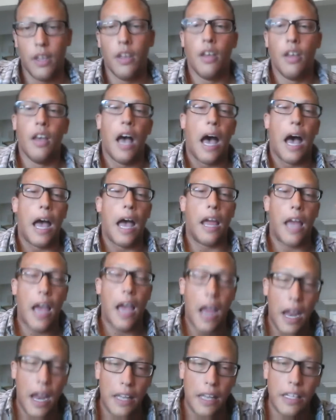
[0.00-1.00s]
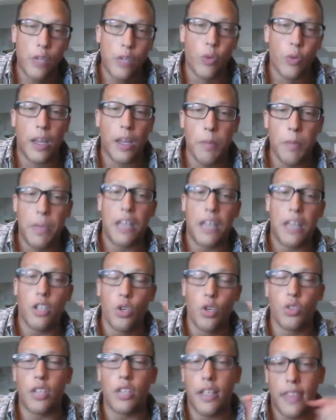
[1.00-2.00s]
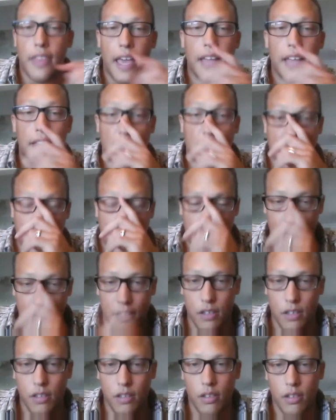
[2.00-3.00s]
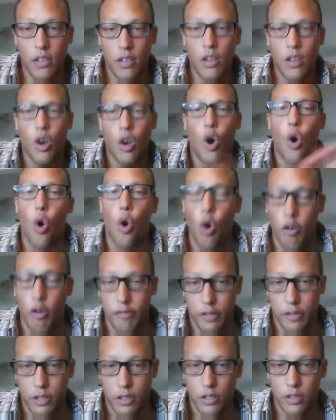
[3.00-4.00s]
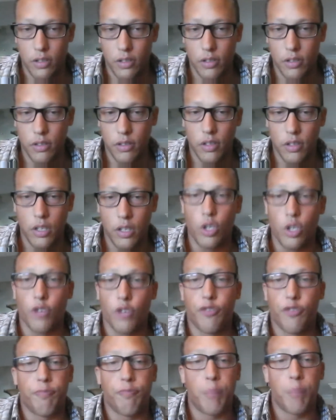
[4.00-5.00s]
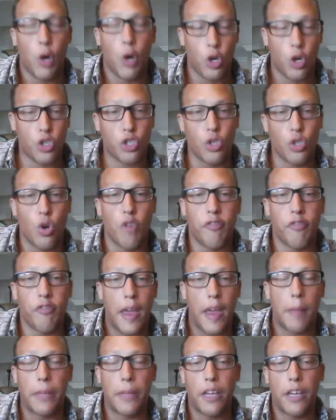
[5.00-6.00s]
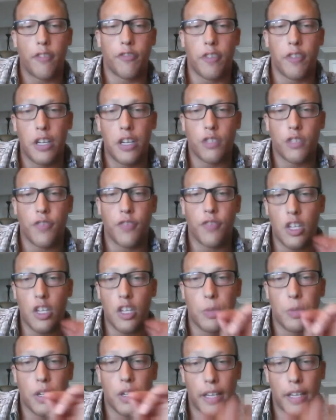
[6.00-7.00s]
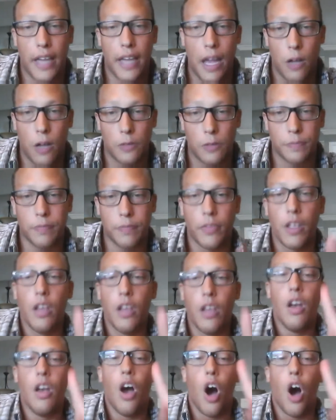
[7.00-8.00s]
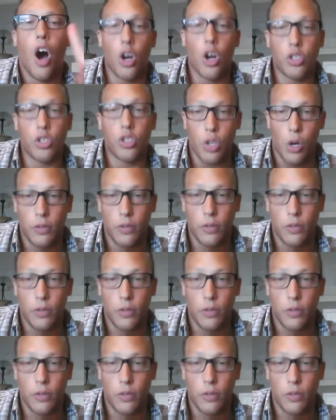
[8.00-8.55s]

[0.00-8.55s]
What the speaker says: I highly recommend using that site over your personal family and friends Facebook account. Also,